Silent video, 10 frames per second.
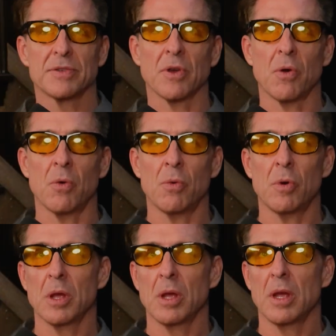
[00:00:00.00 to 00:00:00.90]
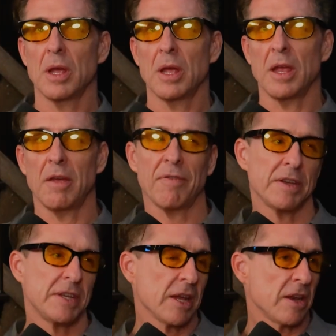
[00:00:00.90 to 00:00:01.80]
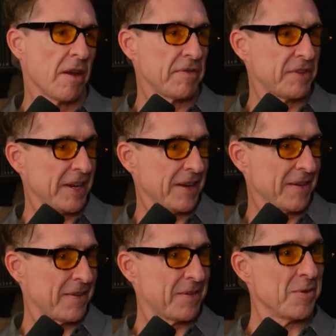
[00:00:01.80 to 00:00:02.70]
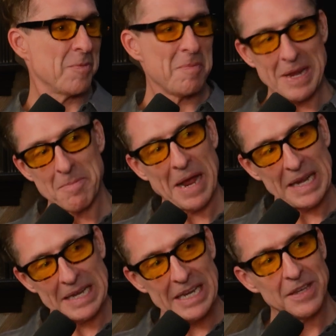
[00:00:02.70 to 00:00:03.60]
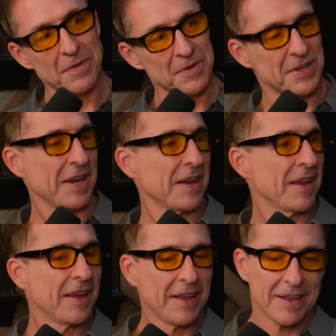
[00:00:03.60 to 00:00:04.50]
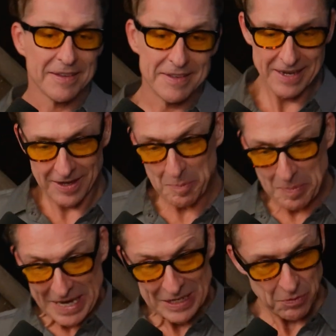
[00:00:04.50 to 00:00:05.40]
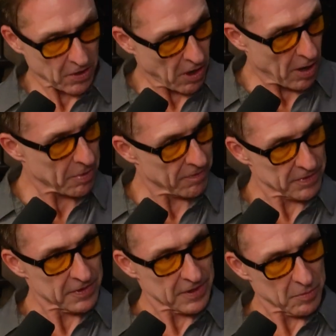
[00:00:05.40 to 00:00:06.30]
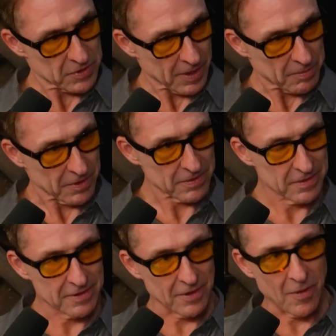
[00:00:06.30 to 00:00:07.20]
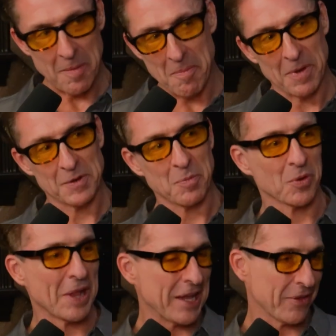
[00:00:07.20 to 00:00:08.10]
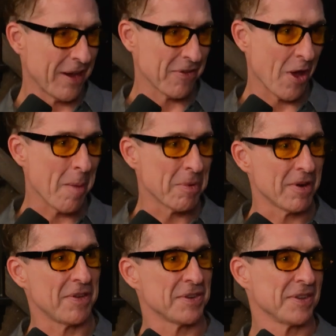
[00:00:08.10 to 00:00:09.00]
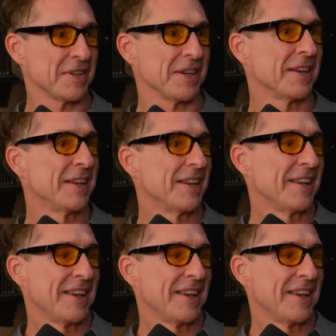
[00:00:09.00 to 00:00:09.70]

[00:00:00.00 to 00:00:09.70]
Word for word: So if I take enough zinc to meet my needs for zinc, zinc competes with copper for the same receptors. So I'm much more likely to have copper deficiency.